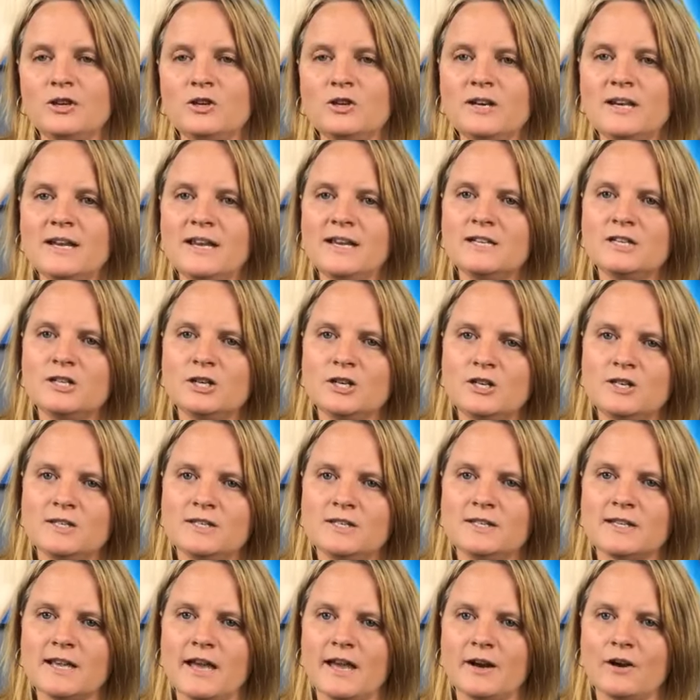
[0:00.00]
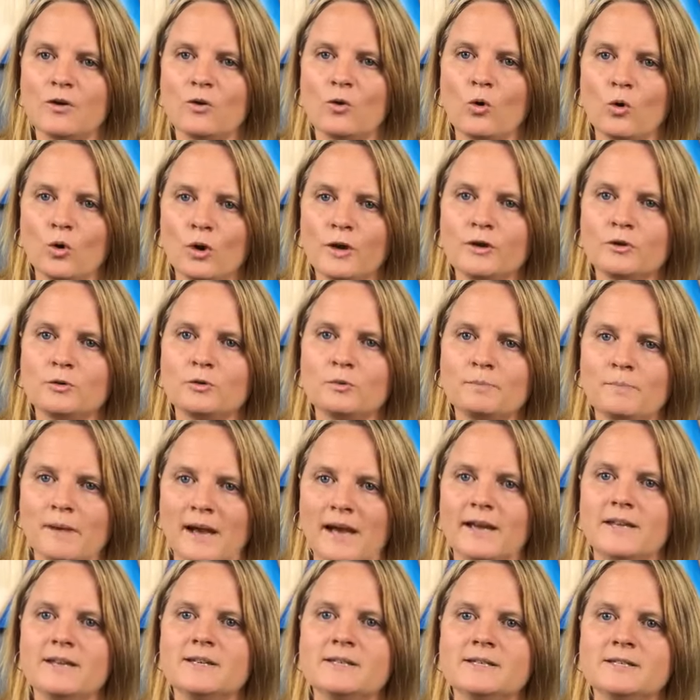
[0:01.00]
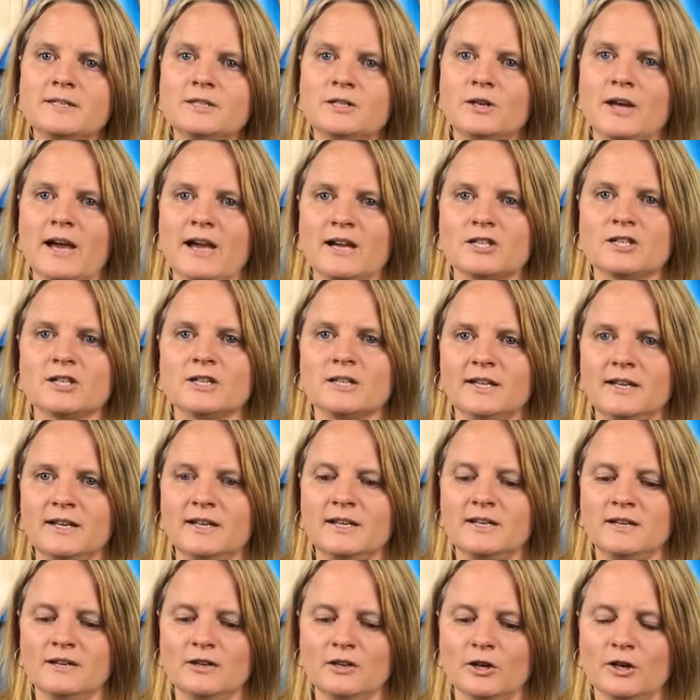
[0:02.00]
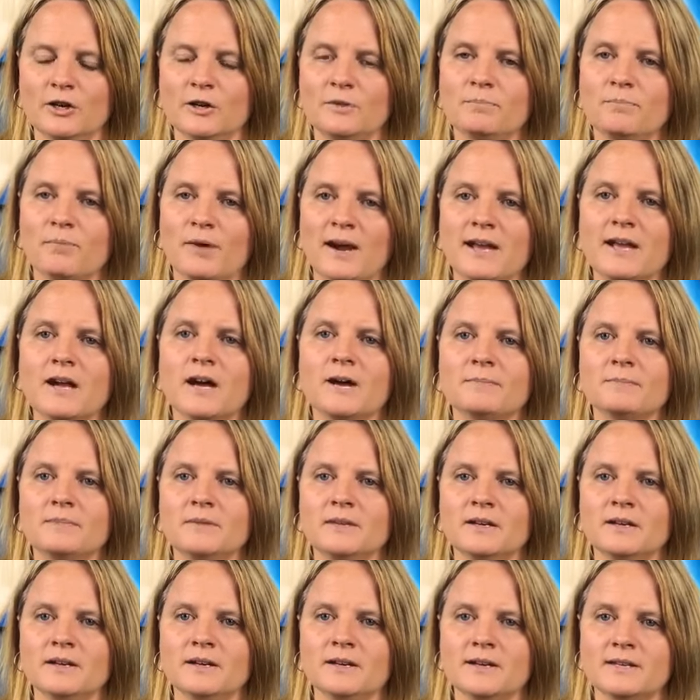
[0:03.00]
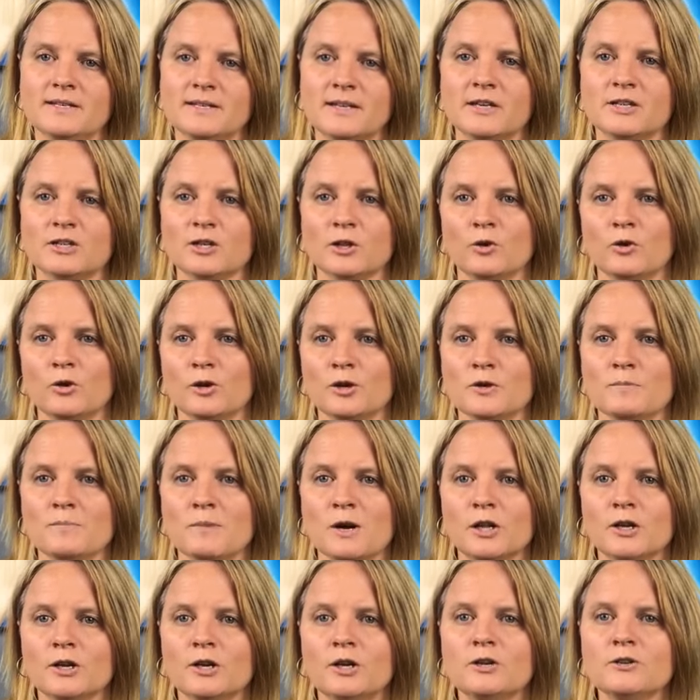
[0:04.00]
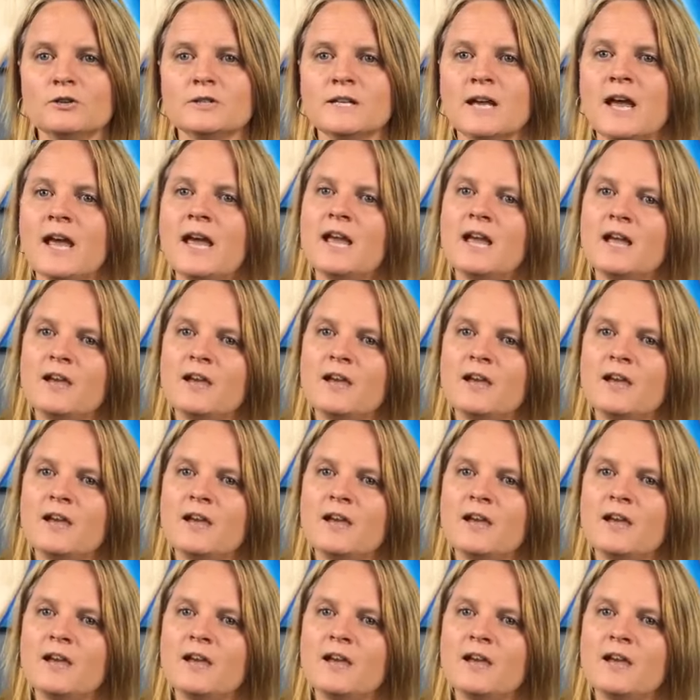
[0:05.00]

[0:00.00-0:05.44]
you need to use an oil base to actually, you know, break up the essential oil molecules.